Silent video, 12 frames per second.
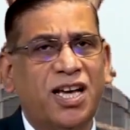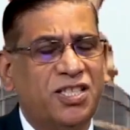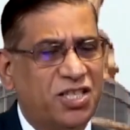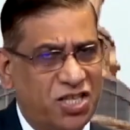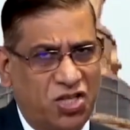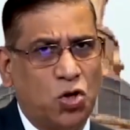I
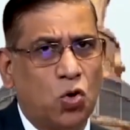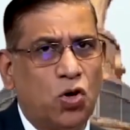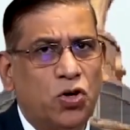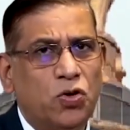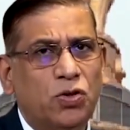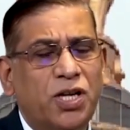just
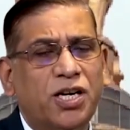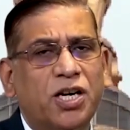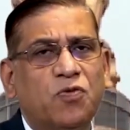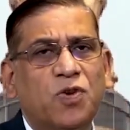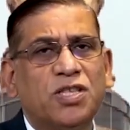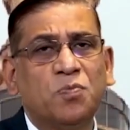told you that
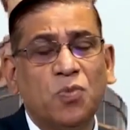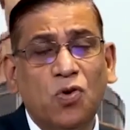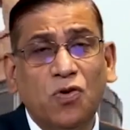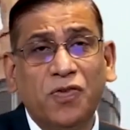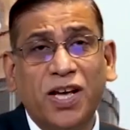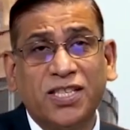it was
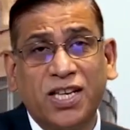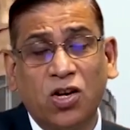moved as